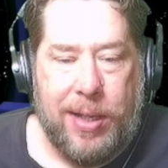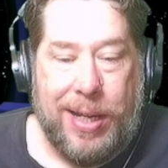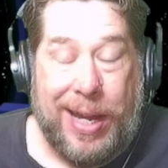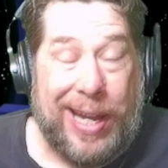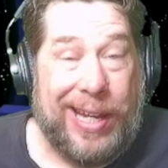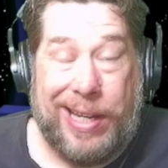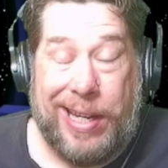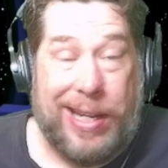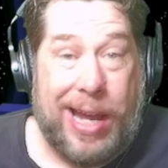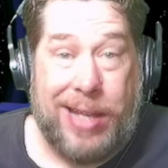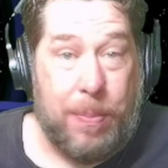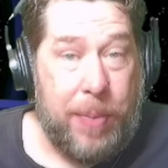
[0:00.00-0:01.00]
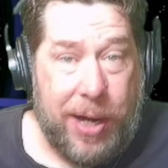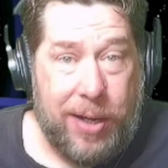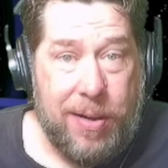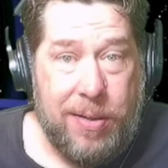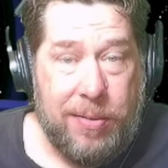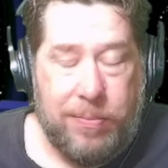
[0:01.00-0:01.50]
And as a
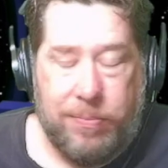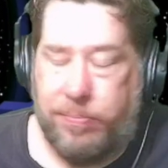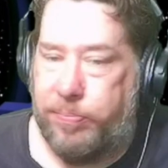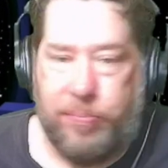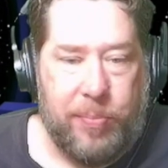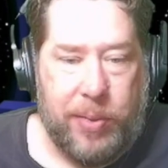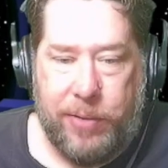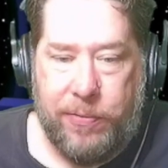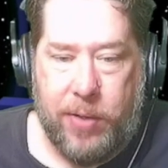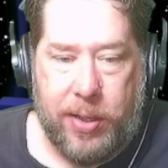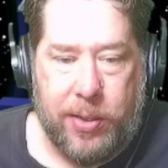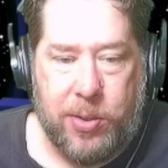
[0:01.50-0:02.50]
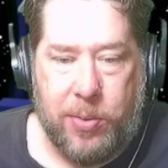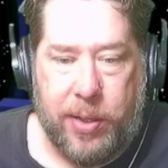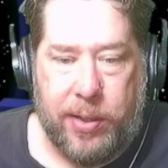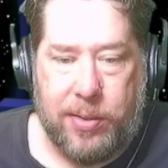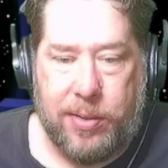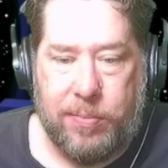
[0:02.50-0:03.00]
picker, Billy fucking
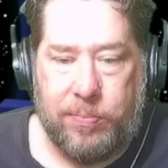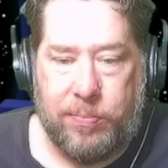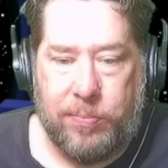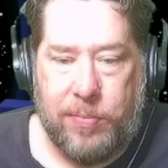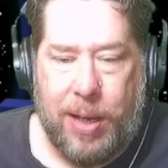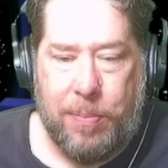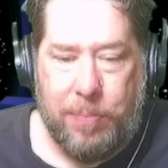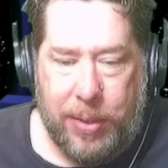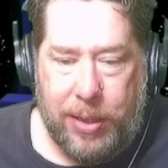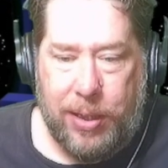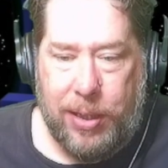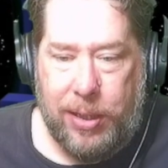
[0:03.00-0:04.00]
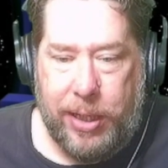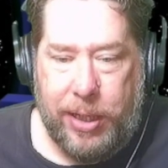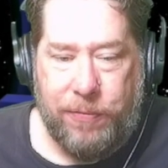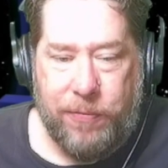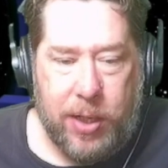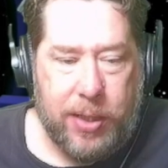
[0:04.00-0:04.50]
Strings. Billy
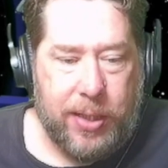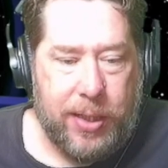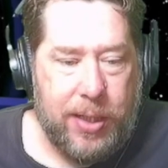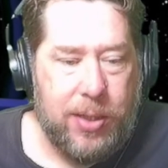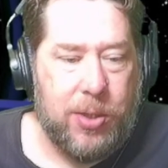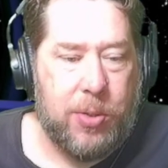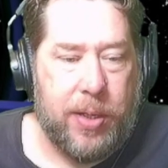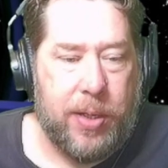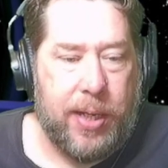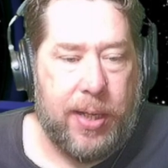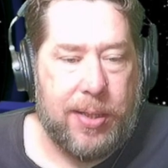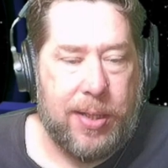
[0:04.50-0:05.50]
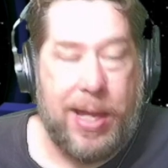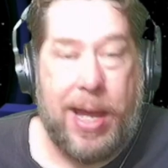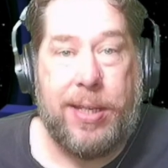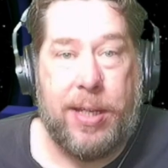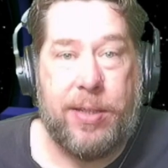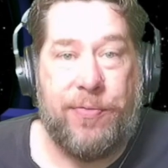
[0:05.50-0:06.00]
fucking Strings. And that
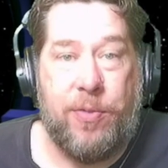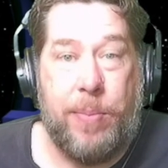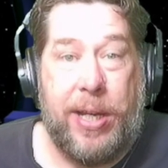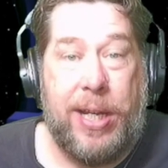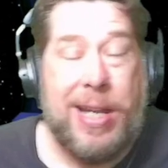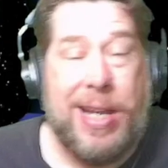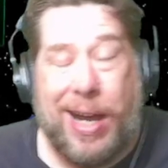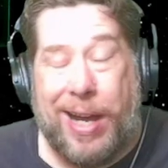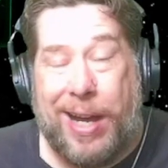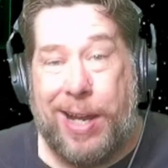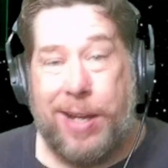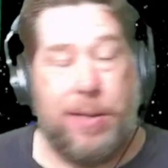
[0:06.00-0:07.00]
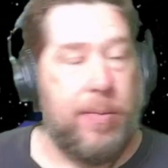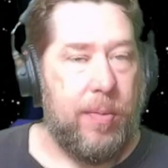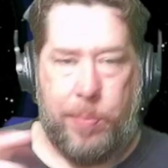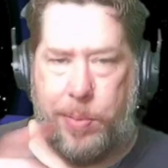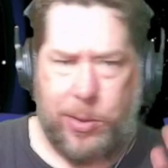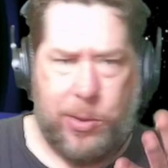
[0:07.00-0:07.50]
does it for me. Uh,
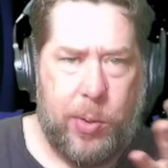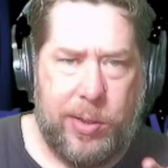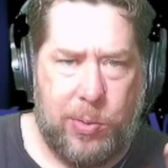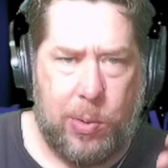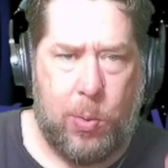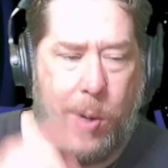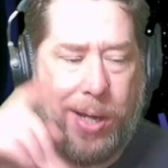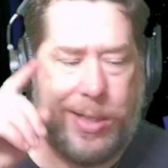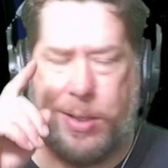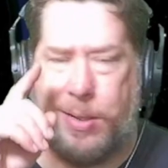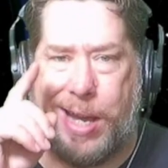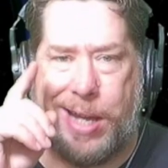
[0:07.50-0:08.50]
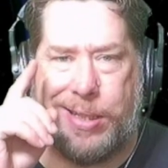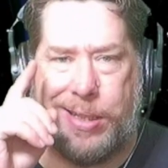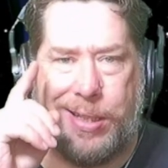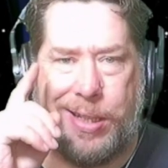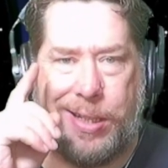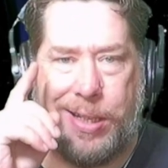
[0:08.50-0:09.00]
Billy Strings request. You got uh,
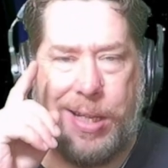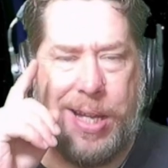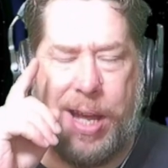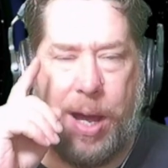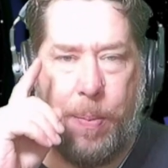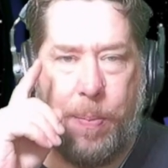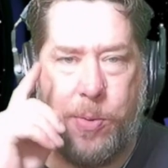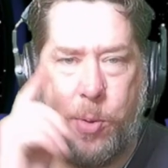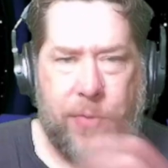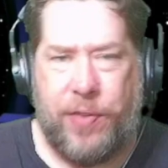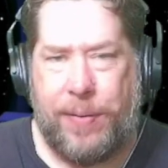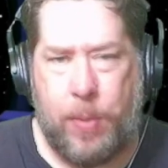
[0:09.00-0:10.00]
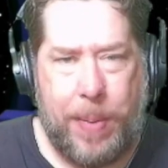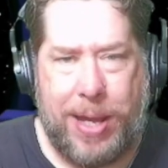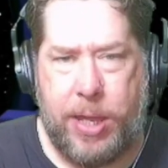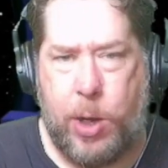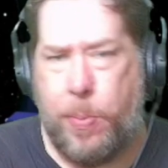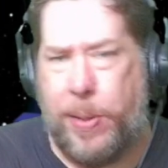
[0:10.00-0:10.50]
uh, uh your favorite band
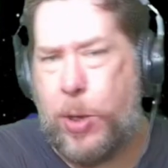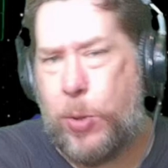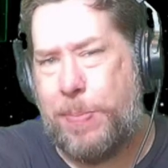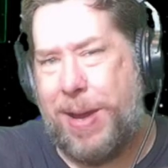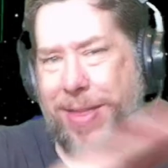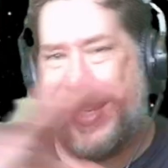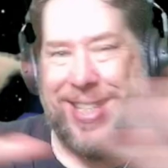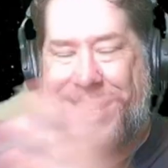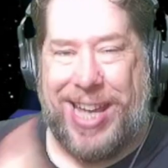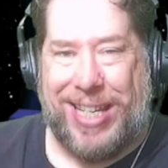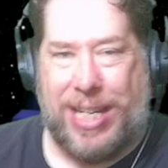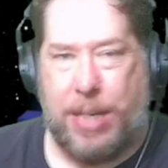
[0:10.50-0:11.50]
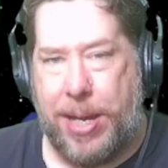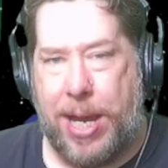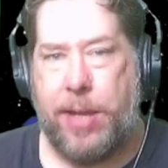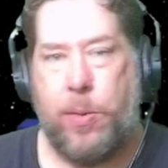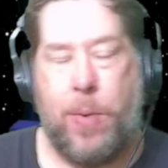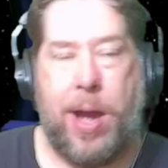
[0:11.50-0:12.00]
that nobody knows about. That's the idea
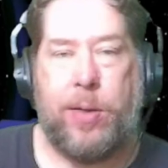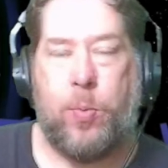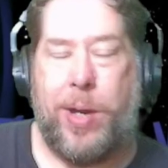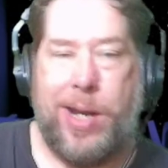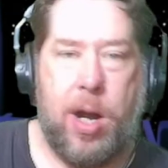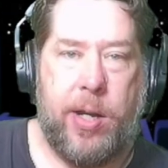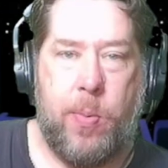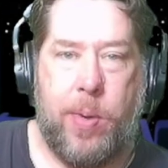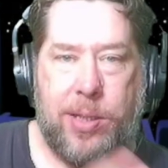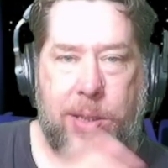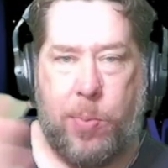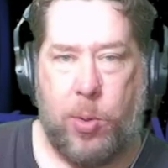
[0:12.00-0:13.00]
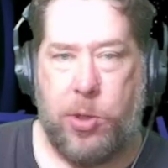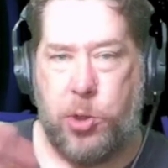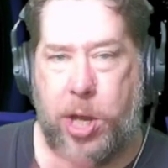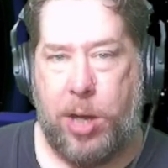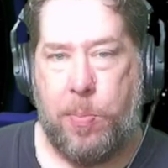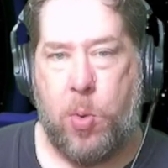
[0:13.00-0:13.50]
behind the Rock Radar. You want to support the
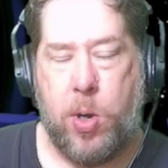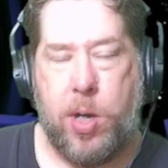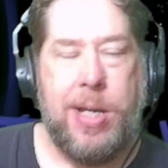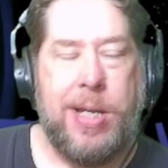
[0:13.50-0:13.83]
channel more.